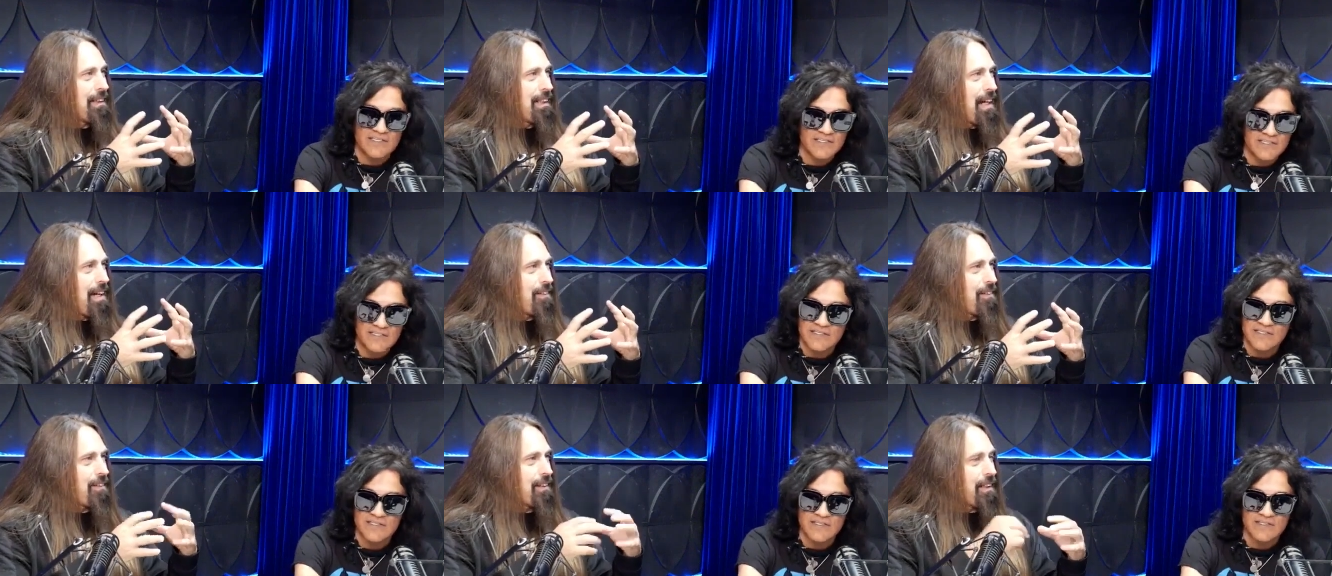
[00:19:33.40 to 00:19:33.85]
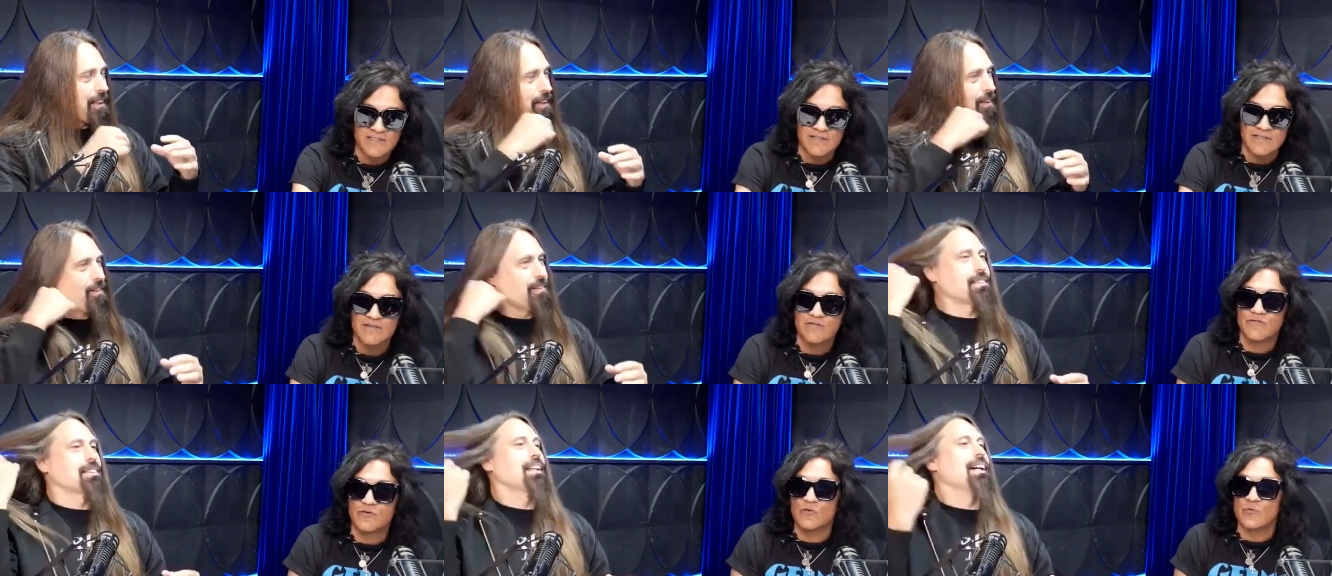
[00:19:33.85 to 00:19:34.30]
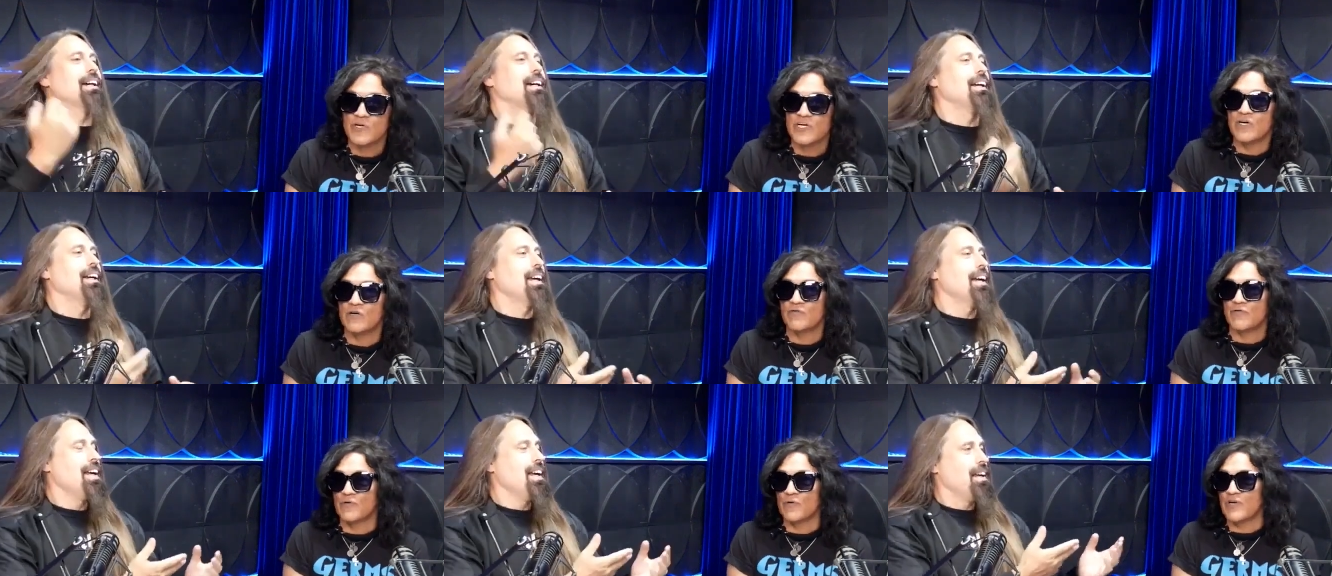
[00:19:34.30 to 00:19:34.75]
Speaker 1: together, you know, it's for uh, real,
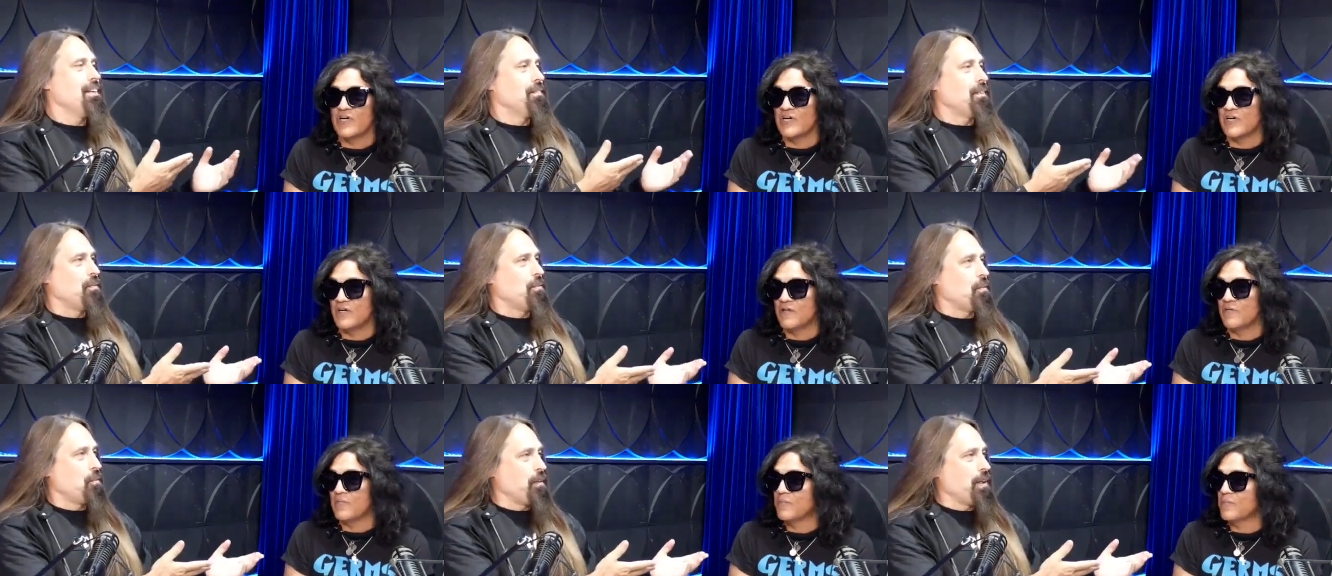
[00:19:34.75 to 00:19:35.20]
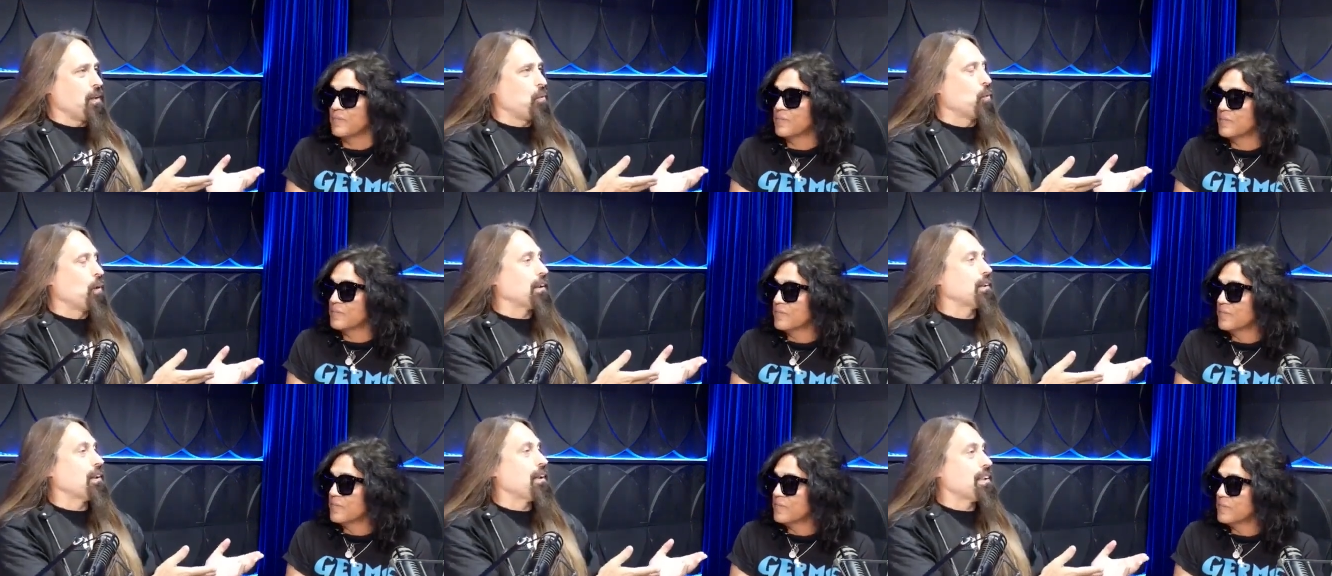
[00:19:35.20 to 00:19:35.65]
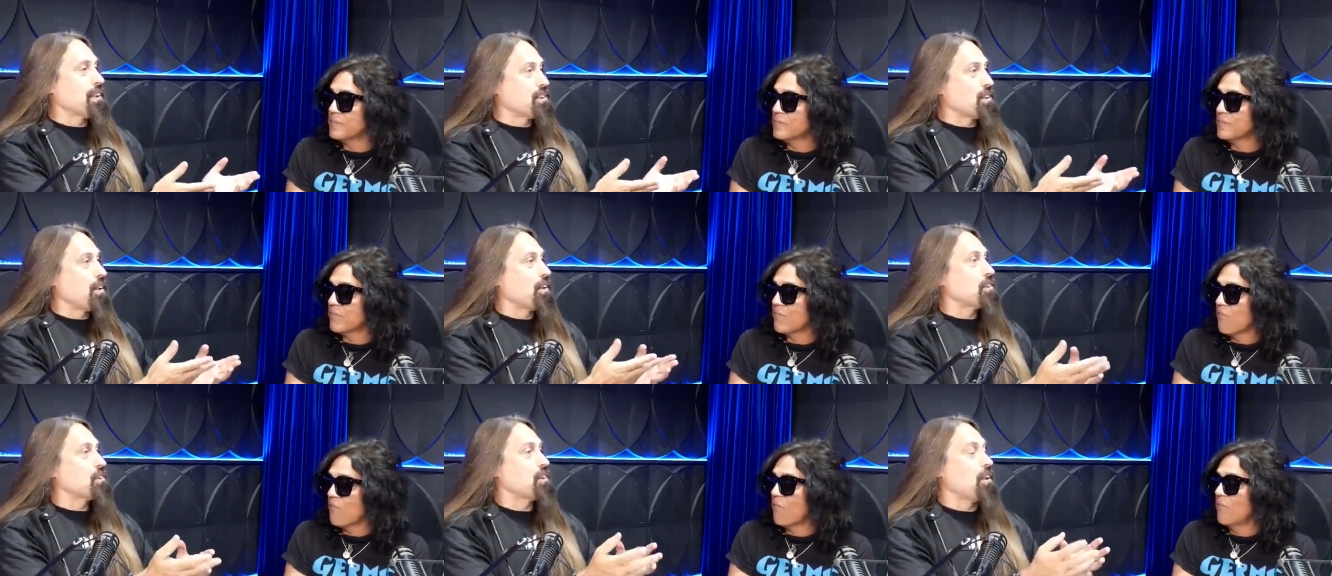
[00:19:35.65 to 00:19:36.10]
for real. We, we had worked on this
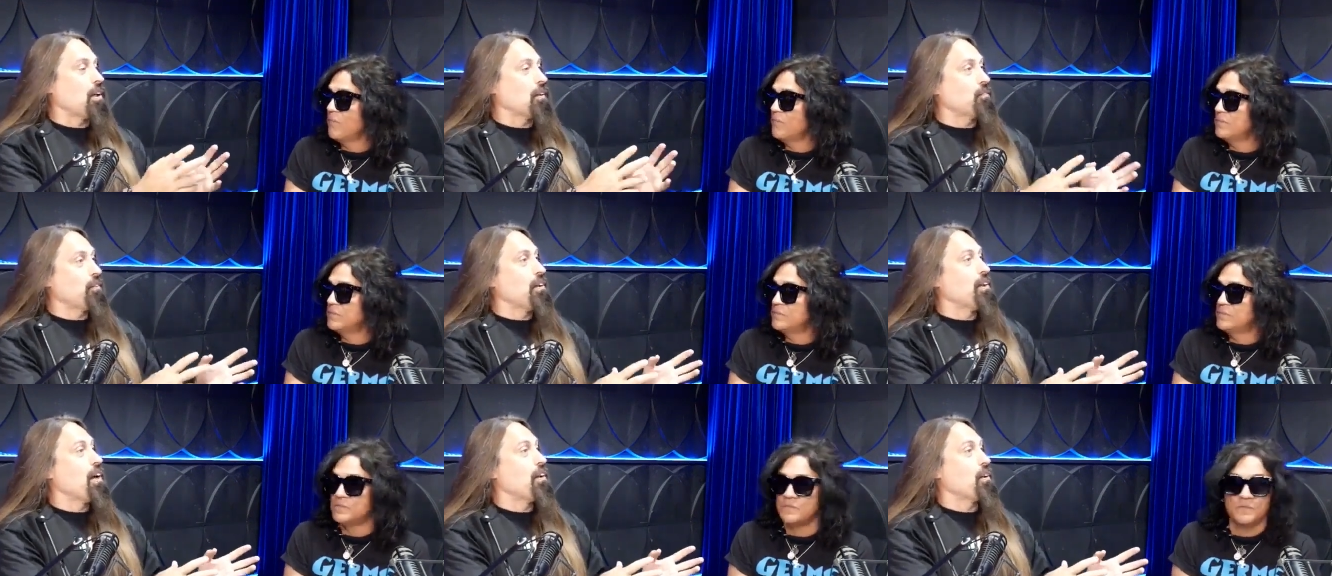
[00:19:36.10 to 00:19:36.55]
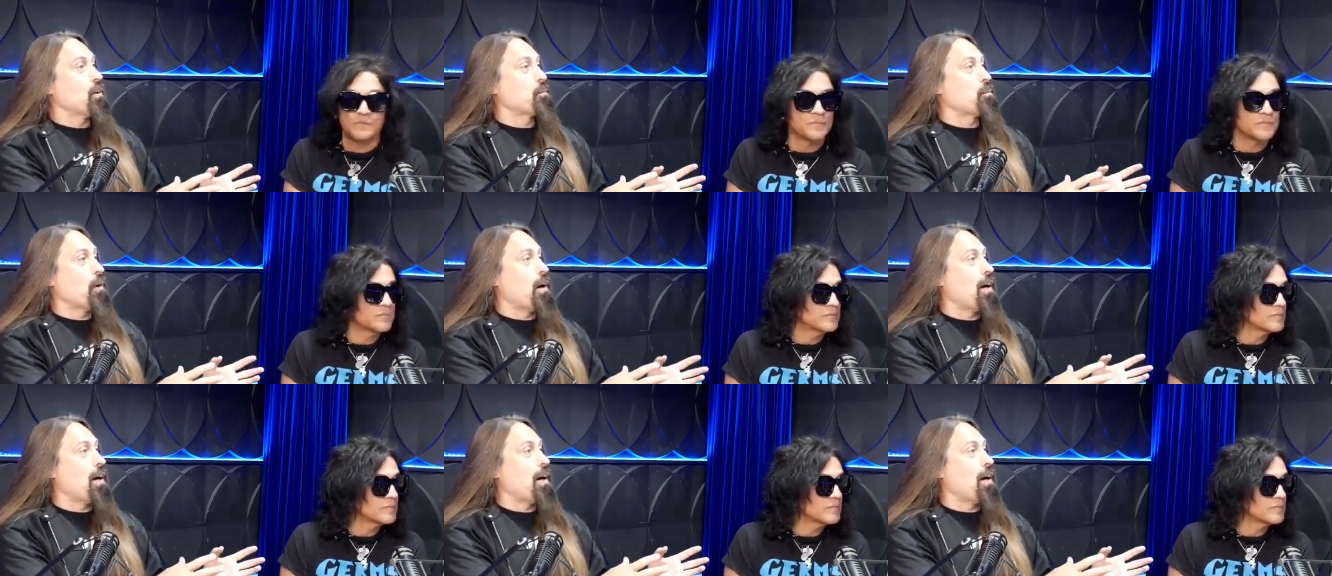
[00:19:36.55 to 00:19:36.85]
other song I couldn't have picked